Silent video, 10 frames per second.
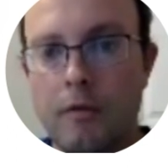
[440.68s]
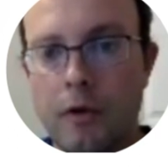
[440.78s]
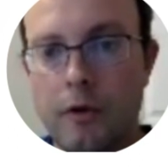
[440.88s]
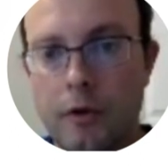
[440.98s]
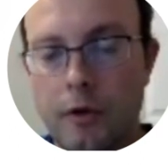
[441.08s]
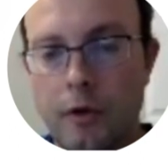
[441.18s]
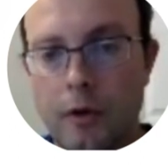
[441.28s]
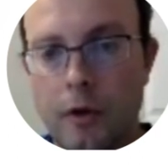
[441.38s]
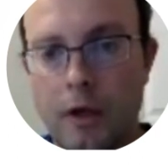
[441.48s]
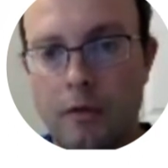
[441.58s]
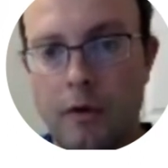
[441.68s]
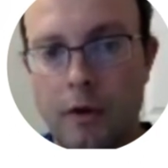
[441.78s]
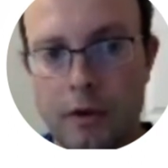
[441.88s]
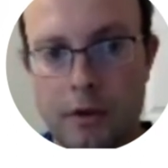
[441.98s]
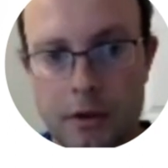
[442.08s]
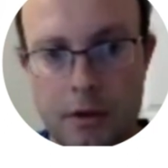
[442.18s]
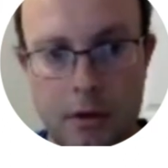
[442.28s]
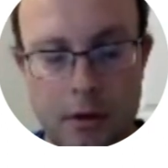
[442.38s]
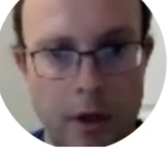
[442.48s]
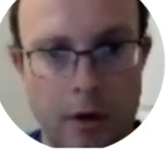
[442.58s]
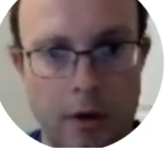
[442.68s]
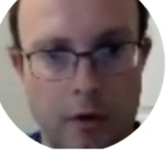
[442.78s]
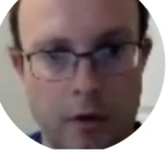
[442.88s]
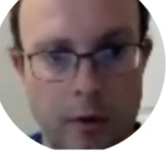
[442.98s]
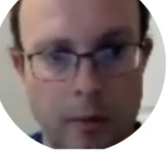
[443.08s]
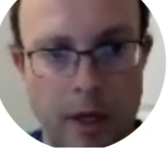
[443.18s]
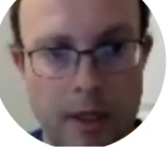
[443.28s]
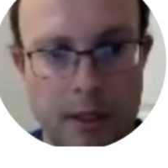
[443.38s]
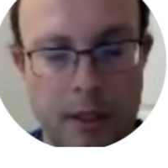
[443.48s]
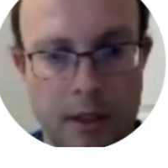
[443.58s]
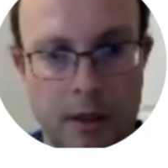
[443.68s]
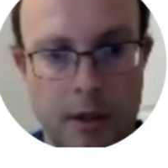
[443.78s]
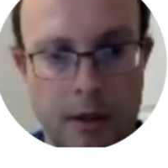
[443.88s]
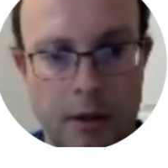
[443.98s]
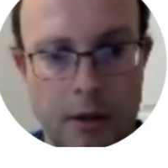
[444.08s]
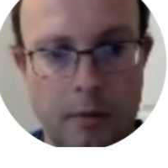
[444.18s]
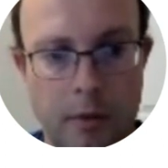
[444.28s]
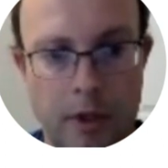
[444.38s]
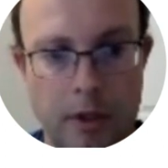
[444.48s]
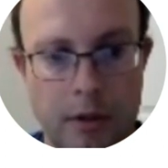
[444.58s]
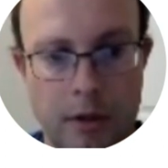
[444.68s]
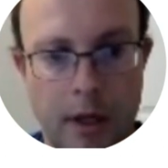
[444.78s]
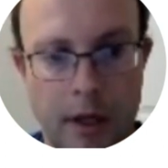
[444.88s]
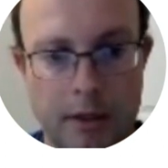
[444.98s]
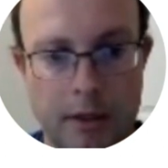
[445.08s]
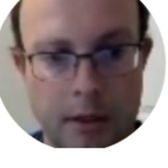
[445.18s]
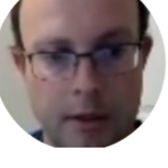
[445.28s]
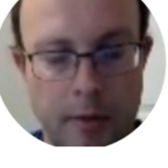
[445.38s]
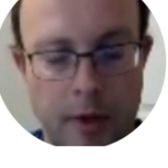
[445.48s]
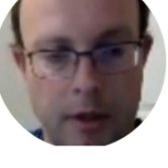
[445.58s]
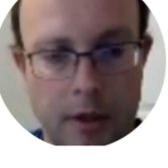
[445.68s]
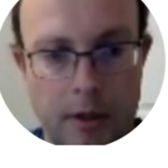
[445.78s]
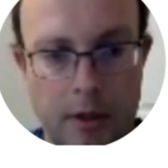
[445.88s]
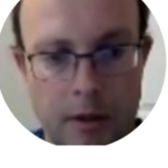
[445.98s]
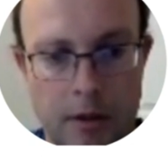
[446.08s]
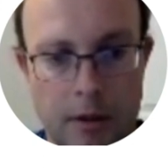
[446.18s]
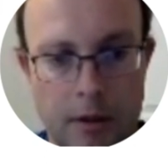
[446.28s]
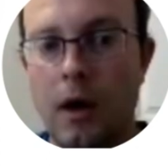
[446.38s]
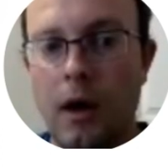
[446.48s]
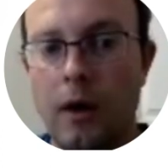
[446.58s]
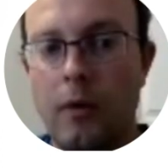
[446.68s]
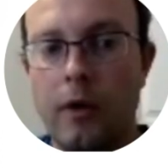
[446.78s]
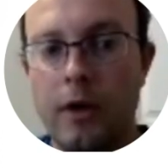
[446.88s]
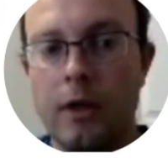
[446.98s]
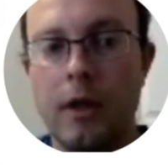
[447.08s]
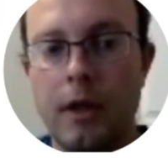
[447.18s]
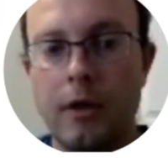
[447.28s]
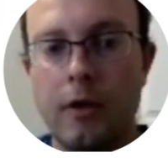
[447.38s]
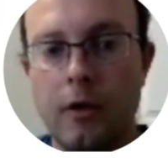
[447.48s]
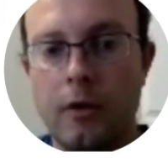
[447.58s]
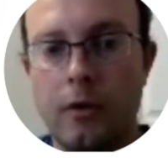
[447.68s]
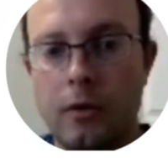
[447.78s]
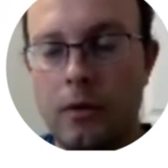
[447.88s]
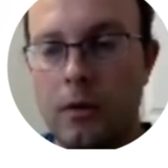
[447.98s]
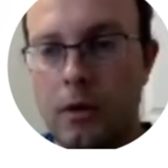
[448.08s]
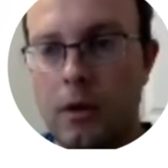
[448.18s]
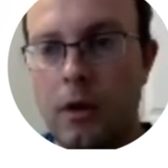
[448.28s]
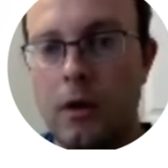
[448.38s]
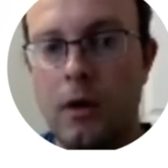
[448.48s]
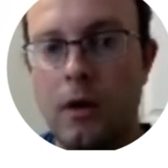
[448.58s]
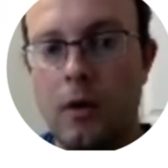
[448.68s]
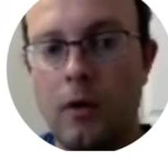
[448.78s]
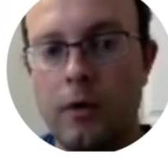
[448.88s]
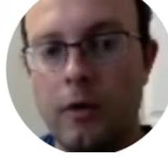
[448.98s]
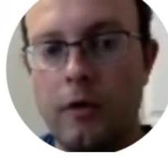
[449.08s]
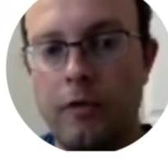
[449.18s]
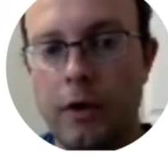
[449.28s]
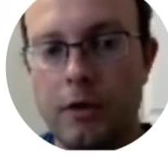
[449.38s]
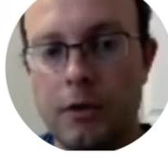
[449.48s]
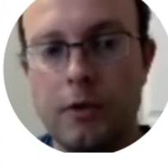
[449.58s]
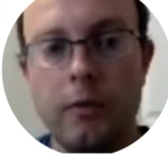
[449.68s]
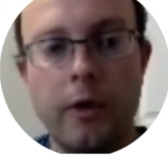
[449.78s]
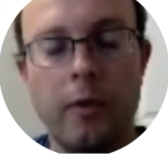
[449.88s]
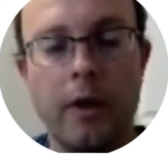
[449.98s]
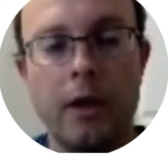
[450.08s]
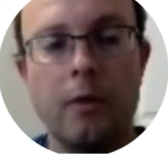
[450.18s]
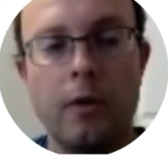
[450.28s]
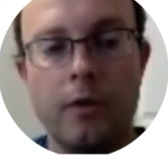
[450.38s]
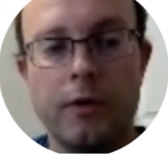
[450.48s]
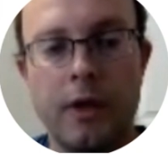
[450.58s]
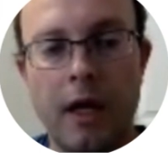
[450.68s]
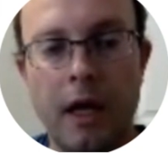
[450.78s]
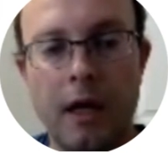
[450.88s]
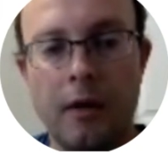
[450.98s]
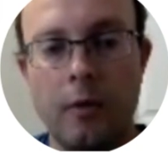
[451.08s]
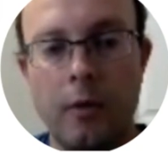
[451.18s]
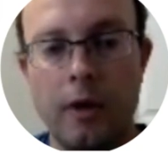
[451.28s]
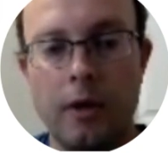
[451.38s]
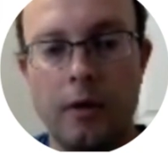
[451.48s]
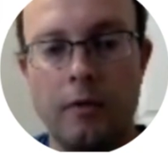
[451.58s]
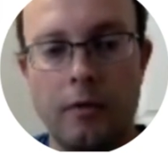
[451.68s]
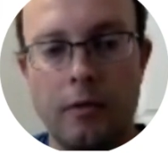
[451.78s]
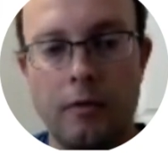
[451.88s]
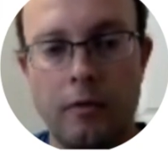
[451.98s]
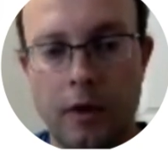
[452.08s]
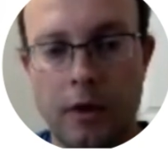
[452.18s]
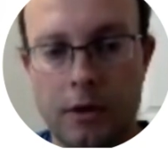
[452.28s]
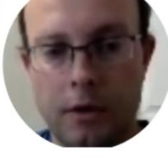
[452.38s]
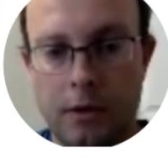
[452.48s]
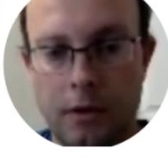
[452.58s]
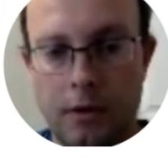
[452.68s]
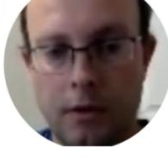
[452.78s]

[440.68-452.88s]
filter 2D function. Here is the basic pixel access method. I wanted to let you know the function we ran was the handwritten function.